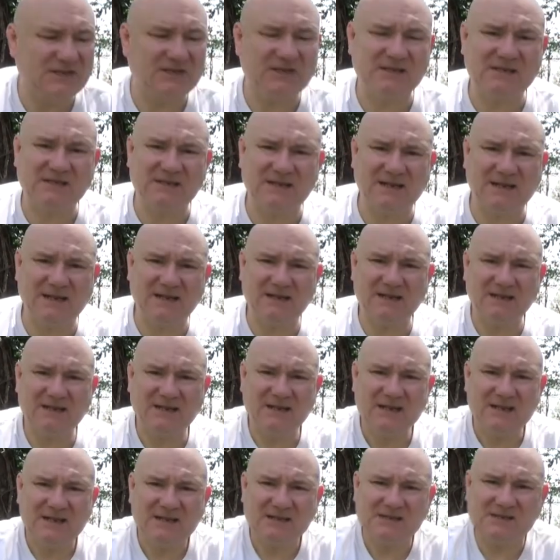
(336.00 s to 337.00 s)
just
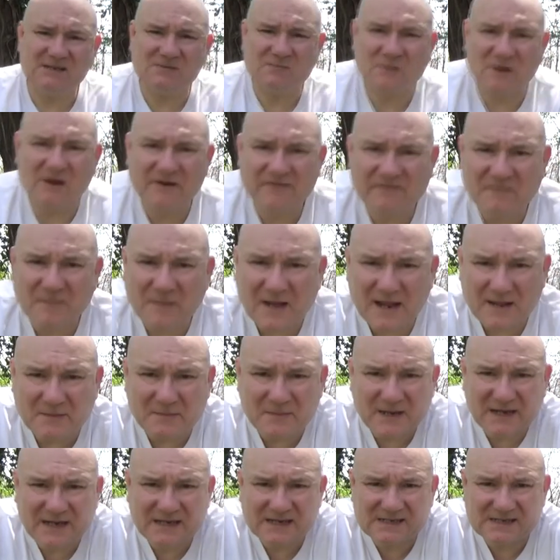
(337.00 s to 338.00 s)
one of my
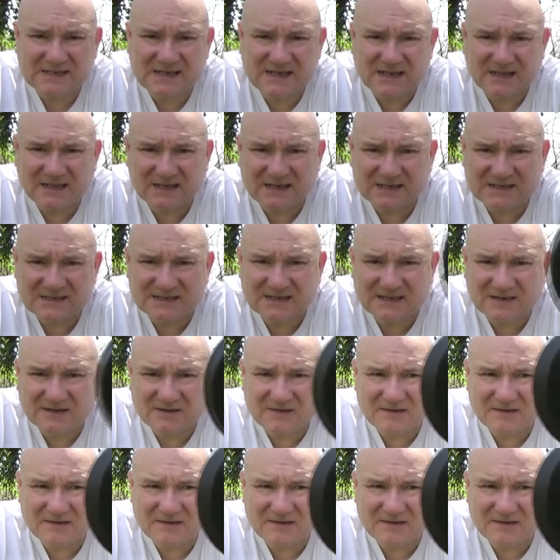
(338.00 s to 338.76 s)
mini skillets,